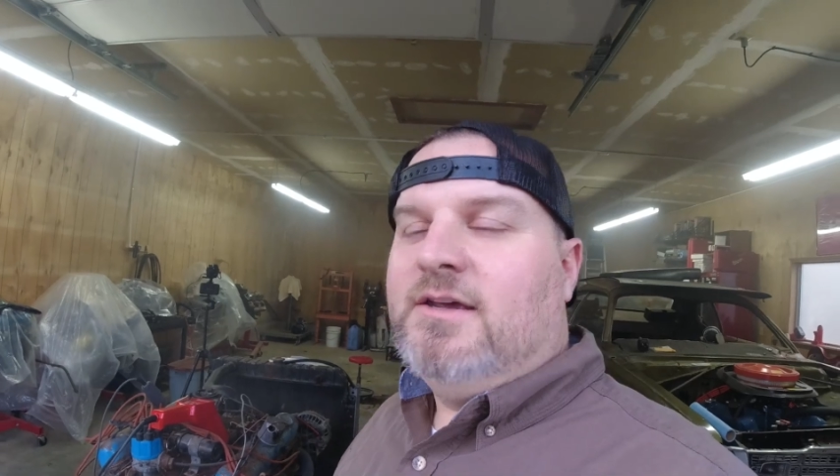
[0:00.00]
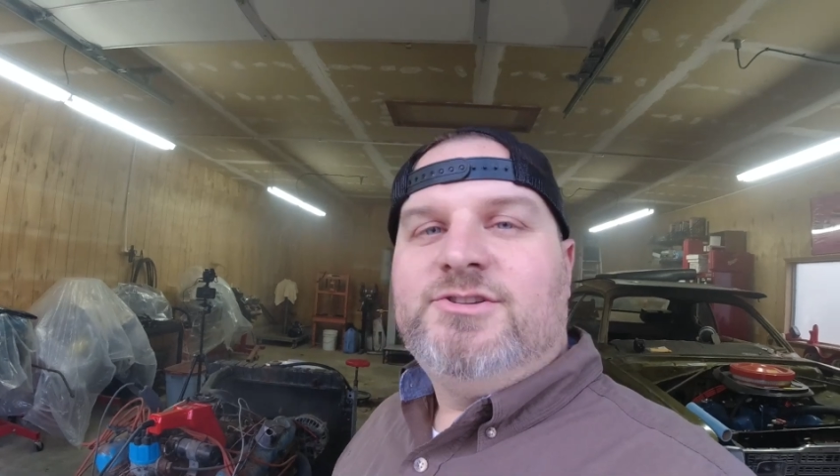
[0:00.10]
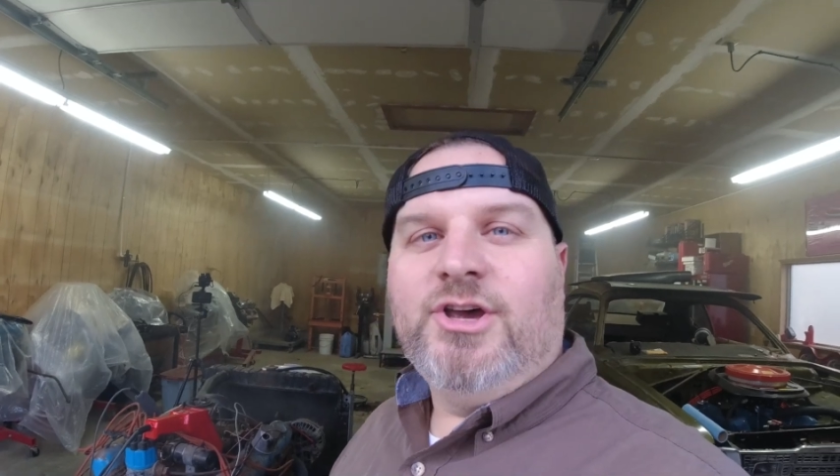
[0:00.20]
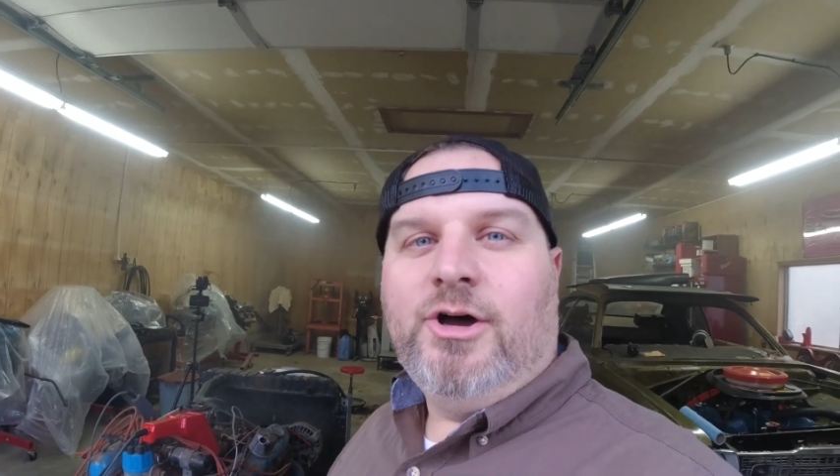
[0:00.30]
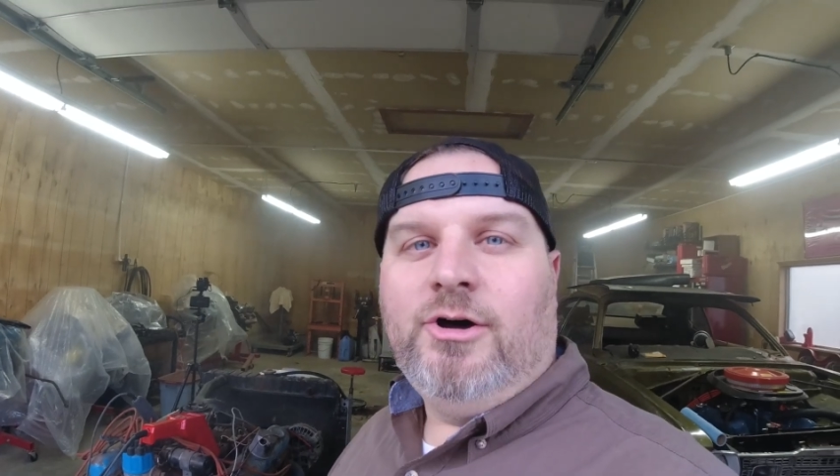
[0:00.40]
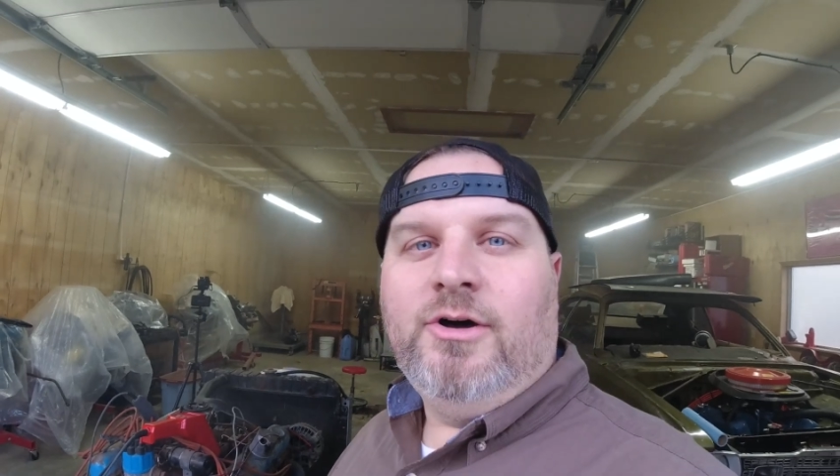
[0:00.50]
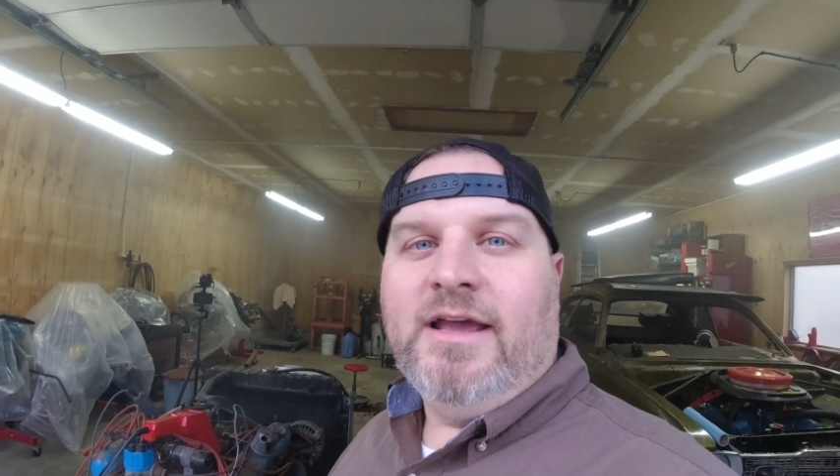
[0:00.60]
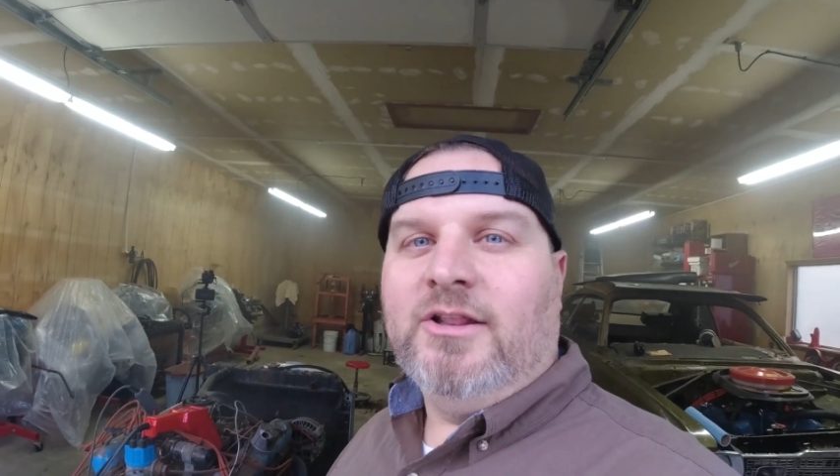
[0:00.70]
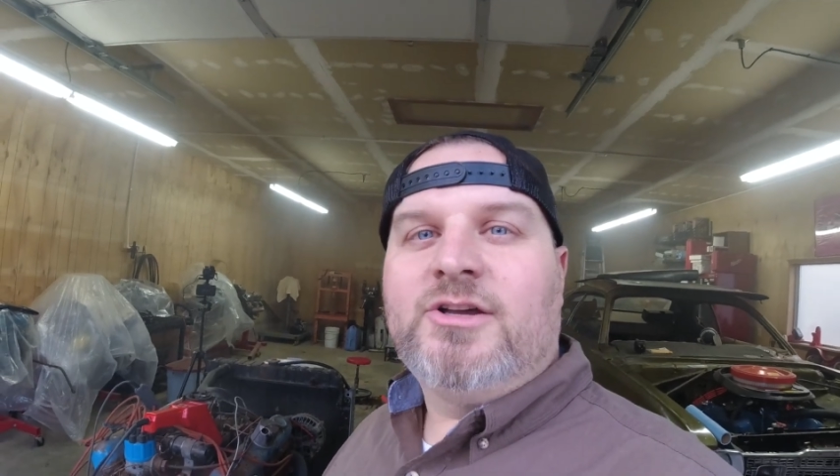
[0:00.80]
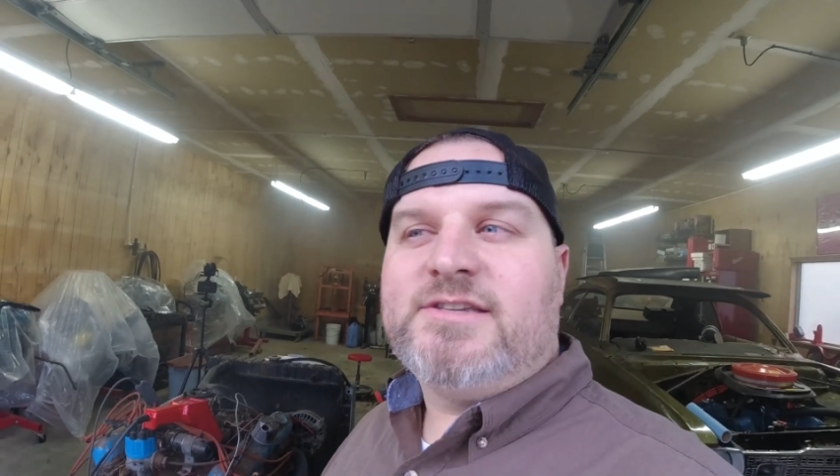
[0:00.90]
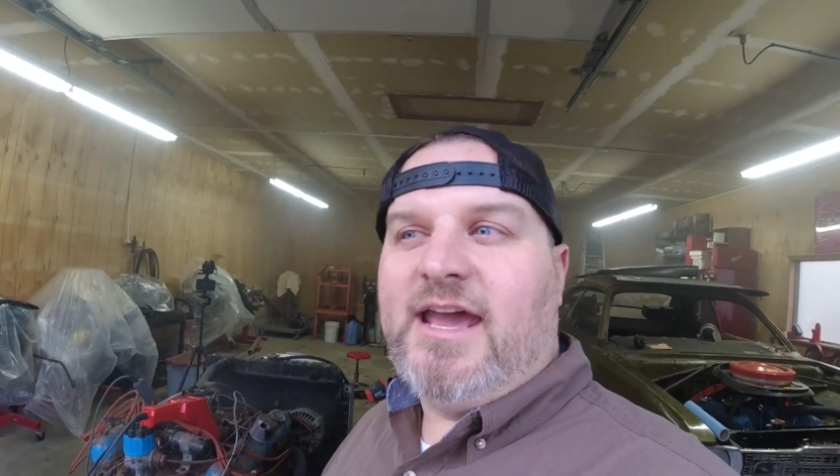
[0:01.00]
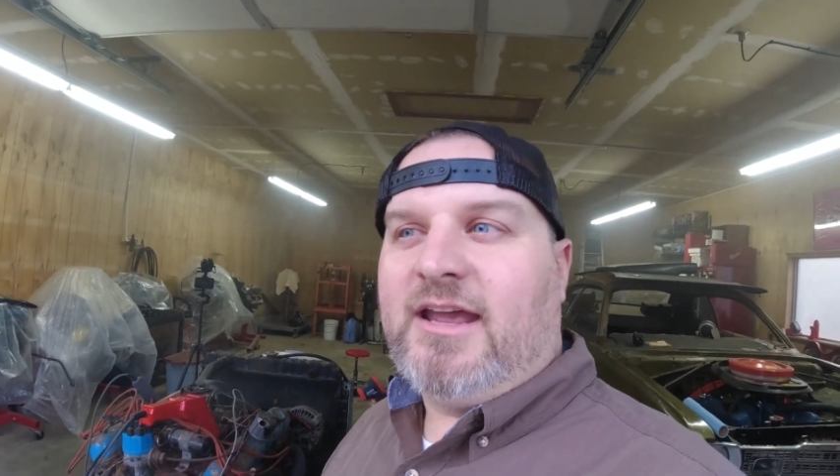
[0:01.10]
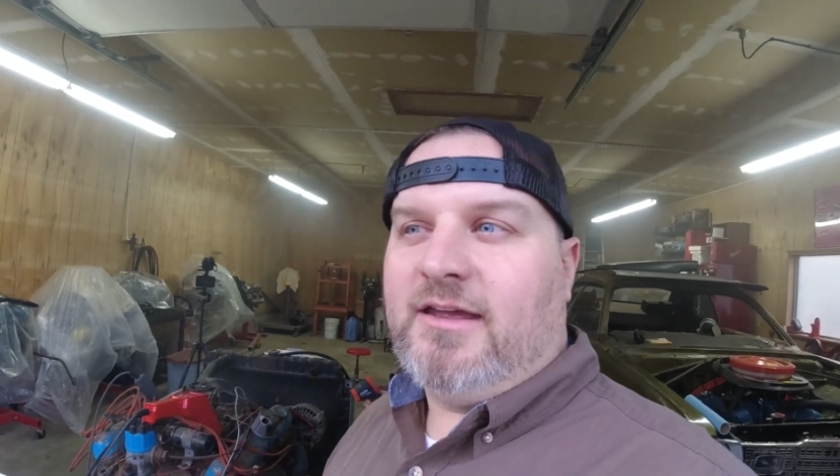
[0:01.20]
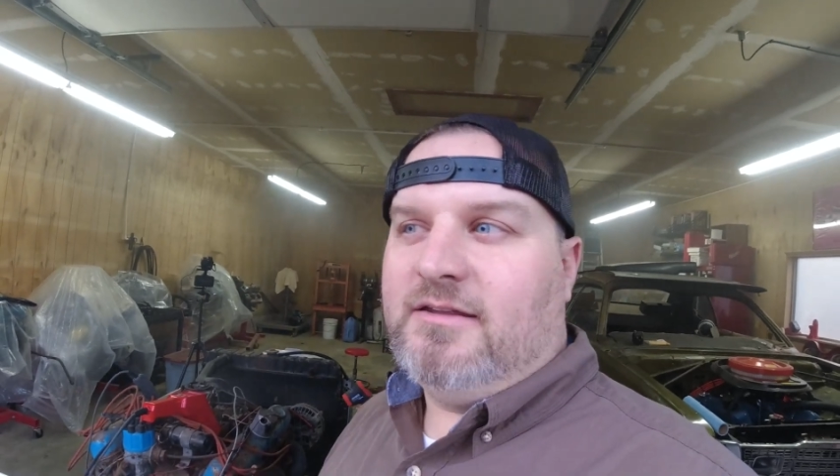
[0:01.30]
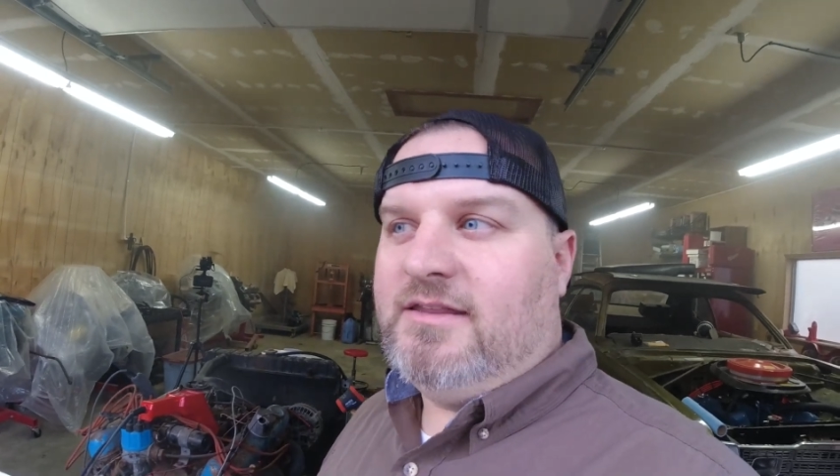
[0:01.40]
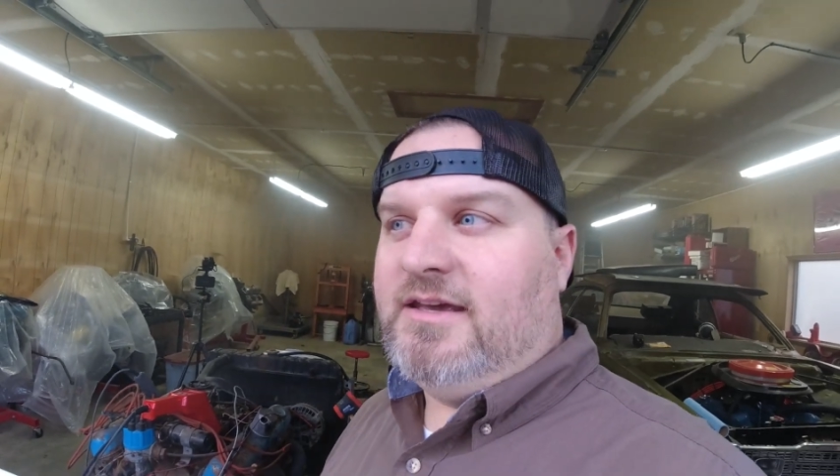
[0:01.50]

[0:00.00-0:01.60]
So it looks like